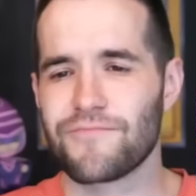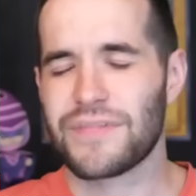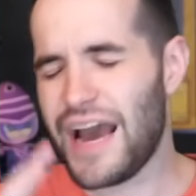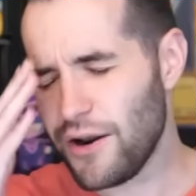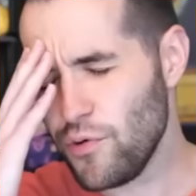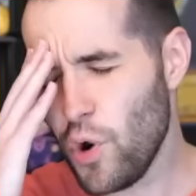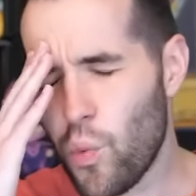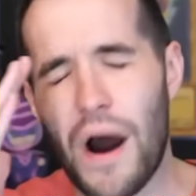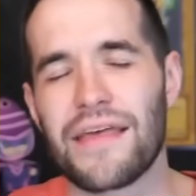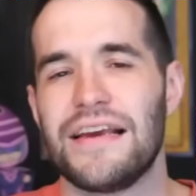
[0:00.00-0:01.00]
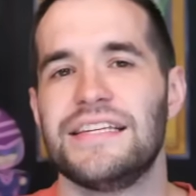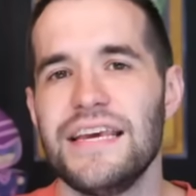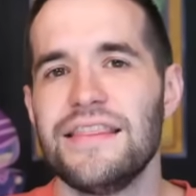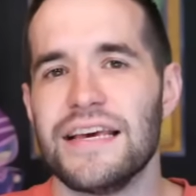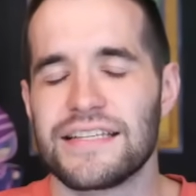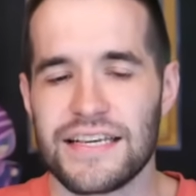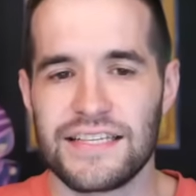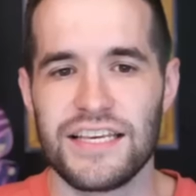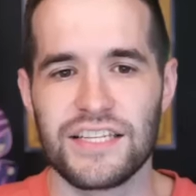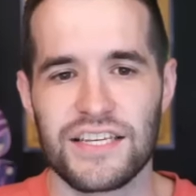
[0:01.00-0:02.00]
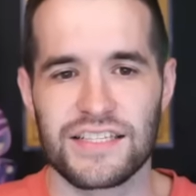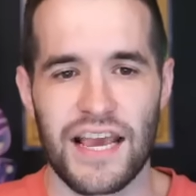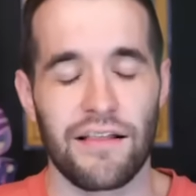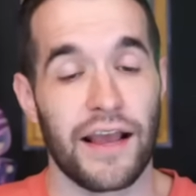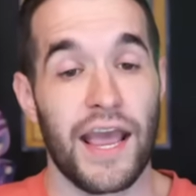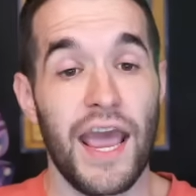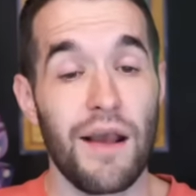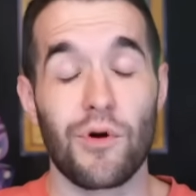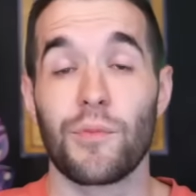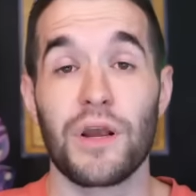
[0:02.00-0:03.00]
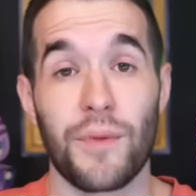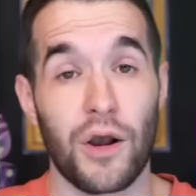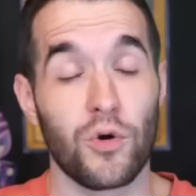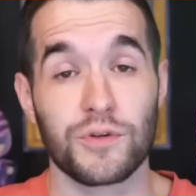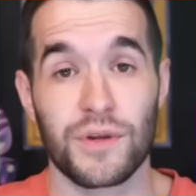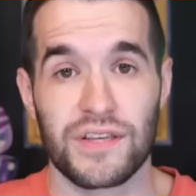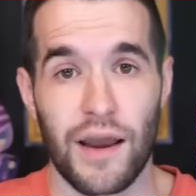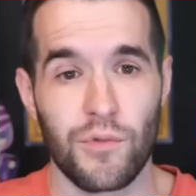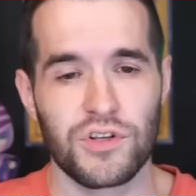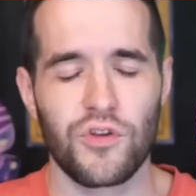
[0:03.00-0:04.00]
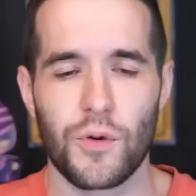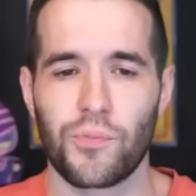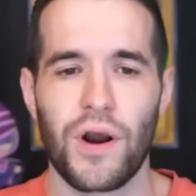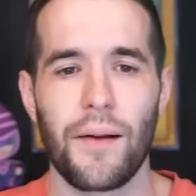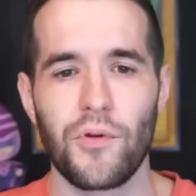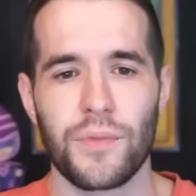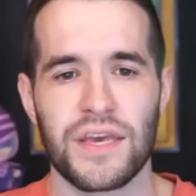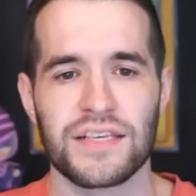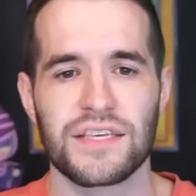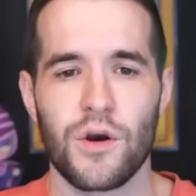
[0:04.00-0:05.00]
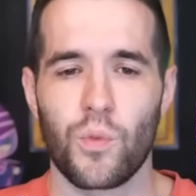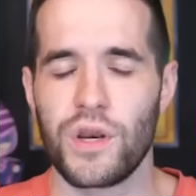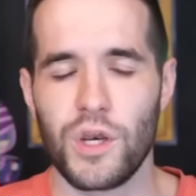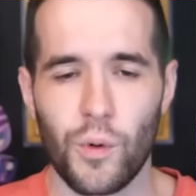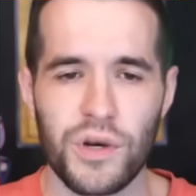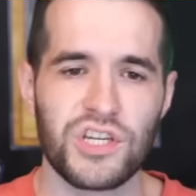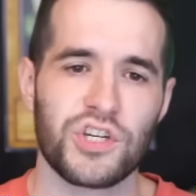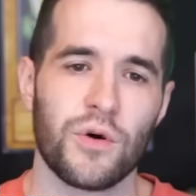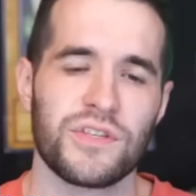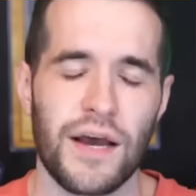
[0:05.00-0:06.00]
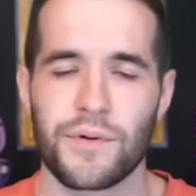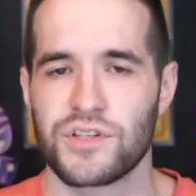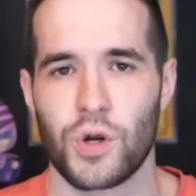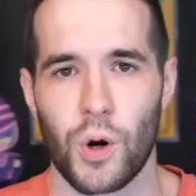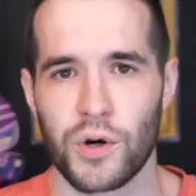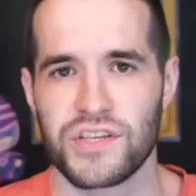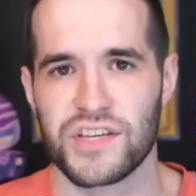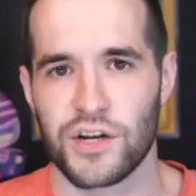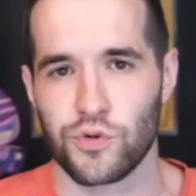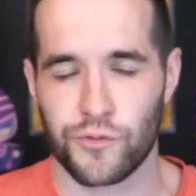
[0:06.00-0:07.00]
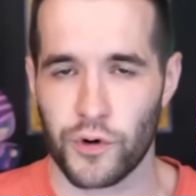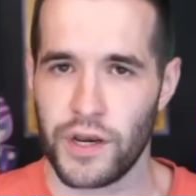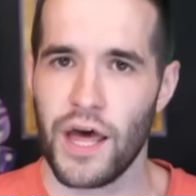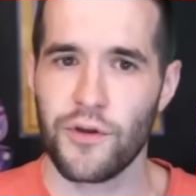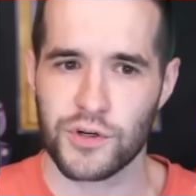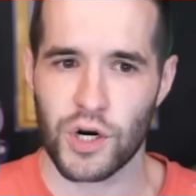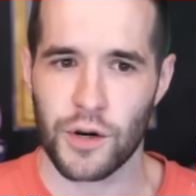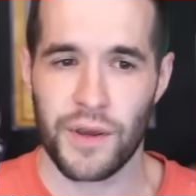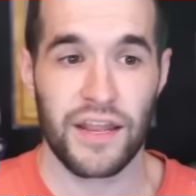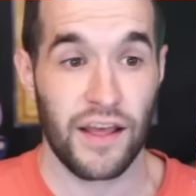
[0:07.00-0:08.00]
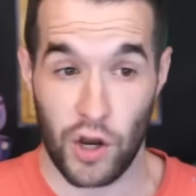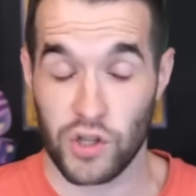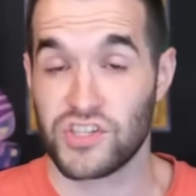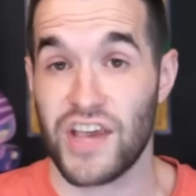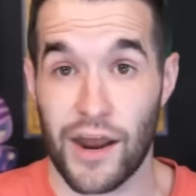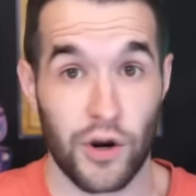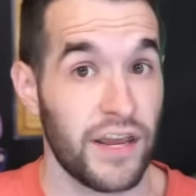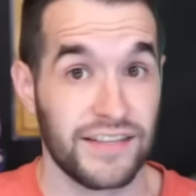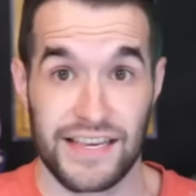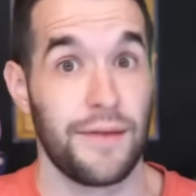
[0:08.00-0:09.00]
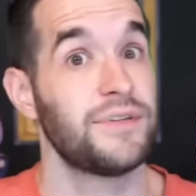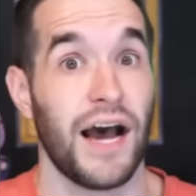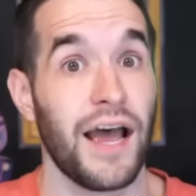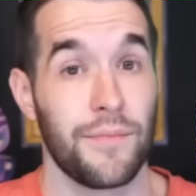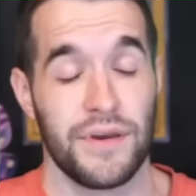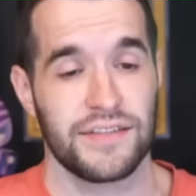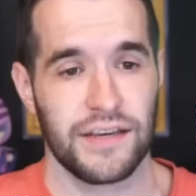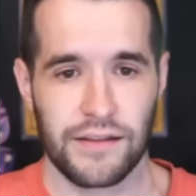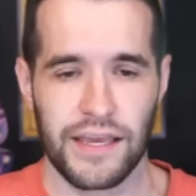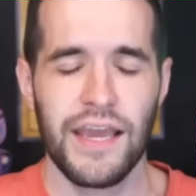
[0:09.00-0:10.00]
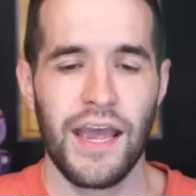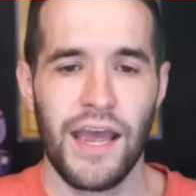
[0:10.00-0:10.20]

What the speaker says: I don't know why they did this. Is this to say like, hey, we're bringing back Ultimate Time Wizard? The problem is when nobody shows up because they're already scheduled for another tournament on Saturday, same time, basically.